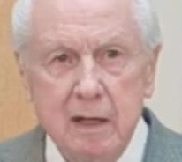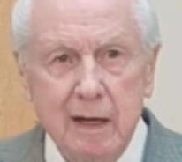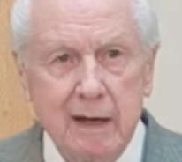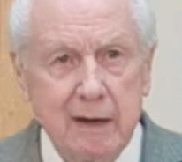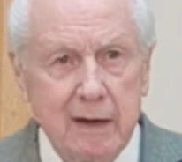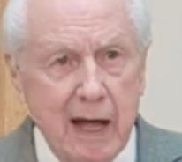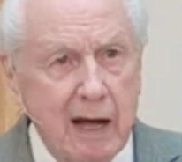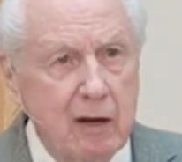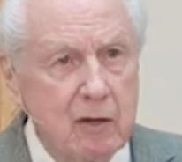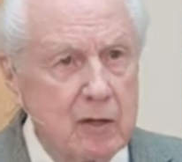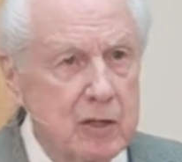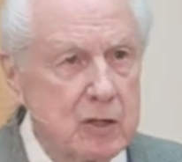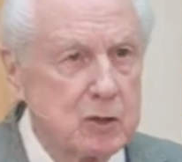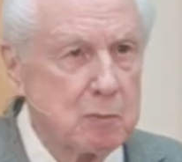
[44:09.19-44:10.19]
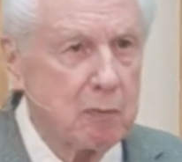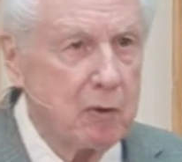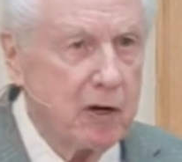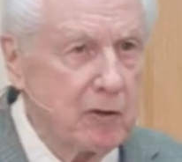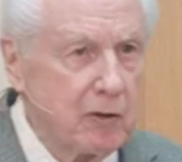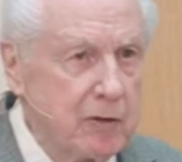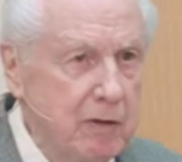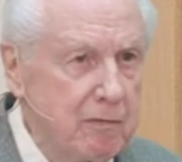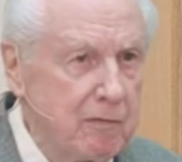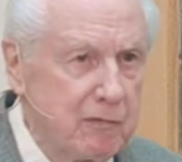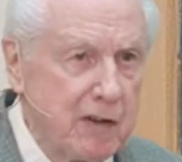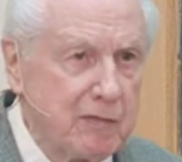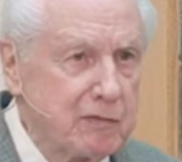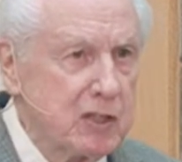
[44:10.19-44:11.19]
And now his brother,
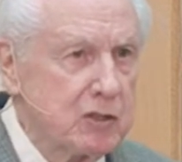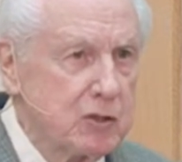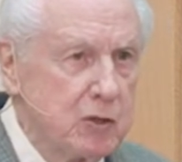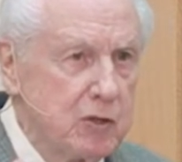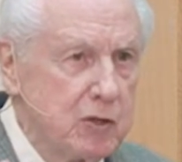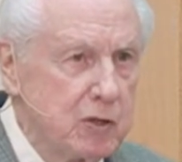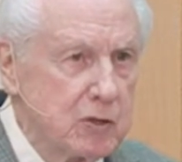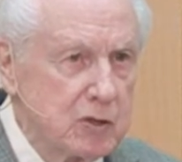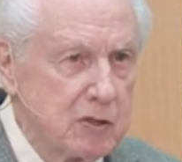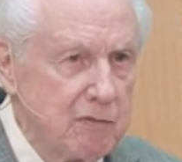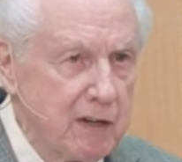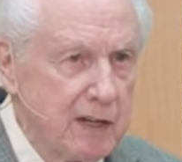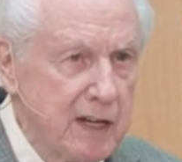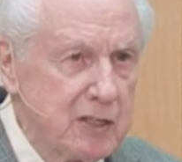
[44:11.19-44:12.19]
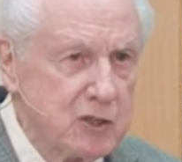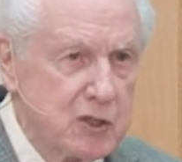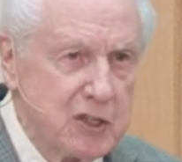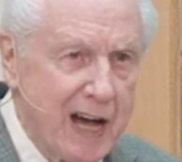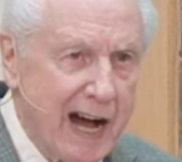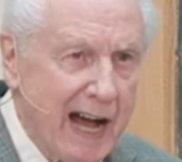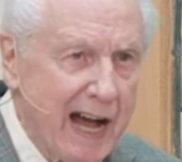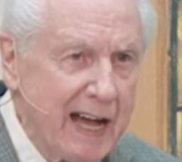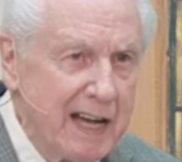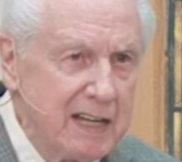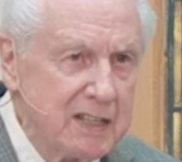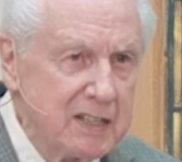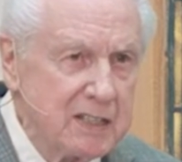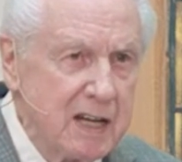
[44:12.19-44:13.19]
52 years of age,
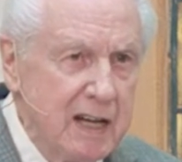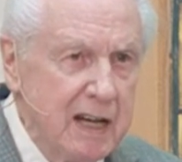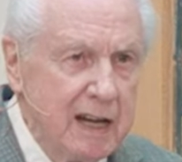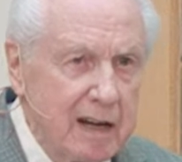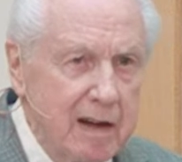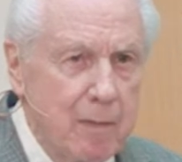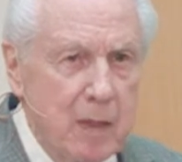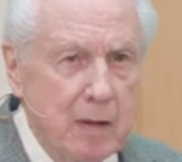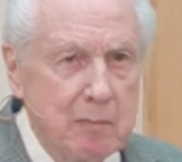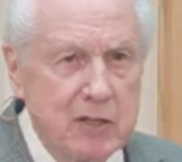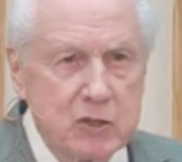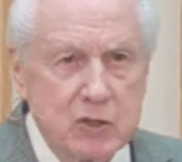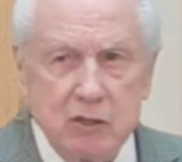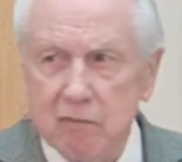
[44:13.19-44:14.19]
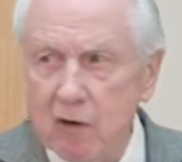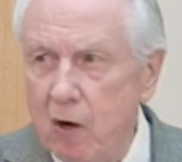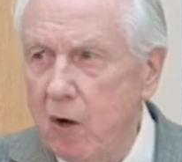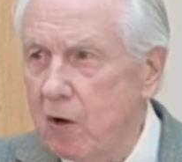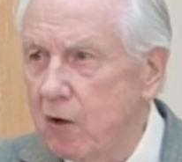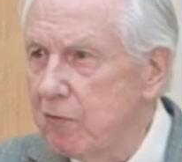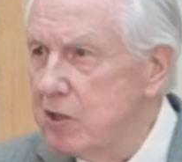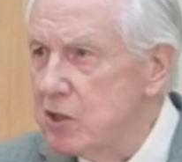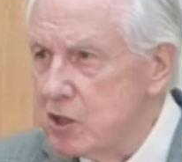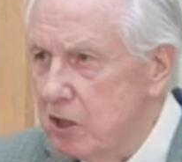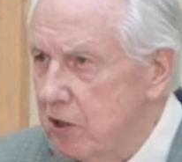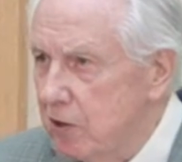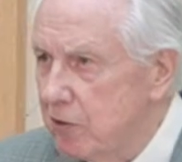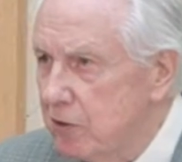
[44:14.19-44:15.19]
dies in the midst of all of this
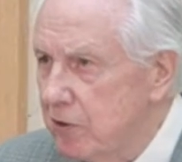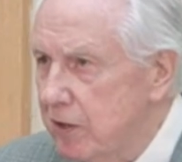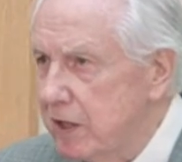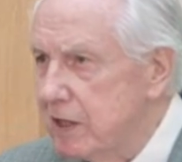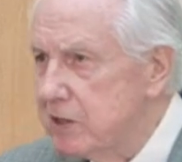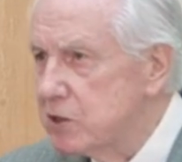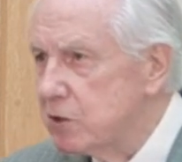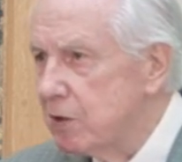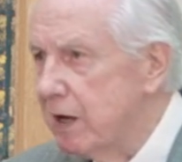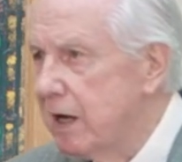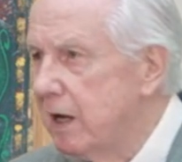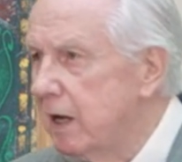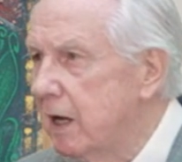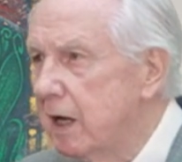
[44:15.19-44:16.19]
other that he's trying.